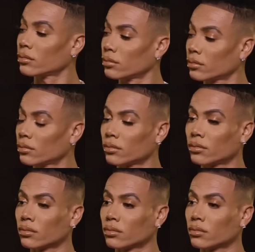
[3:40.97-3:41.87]

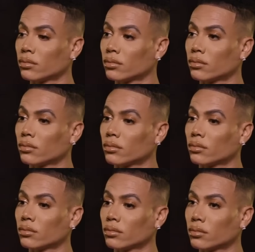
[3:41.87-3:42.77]

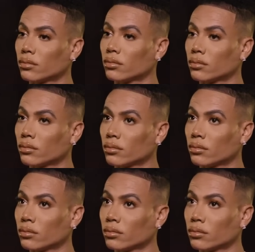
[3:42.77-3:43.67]

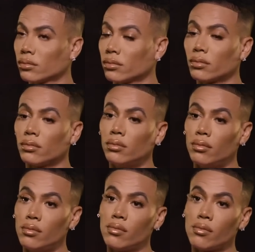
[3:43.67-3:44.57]

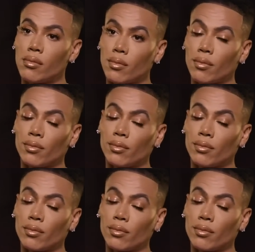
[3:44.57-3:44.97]
The person shown says nothing.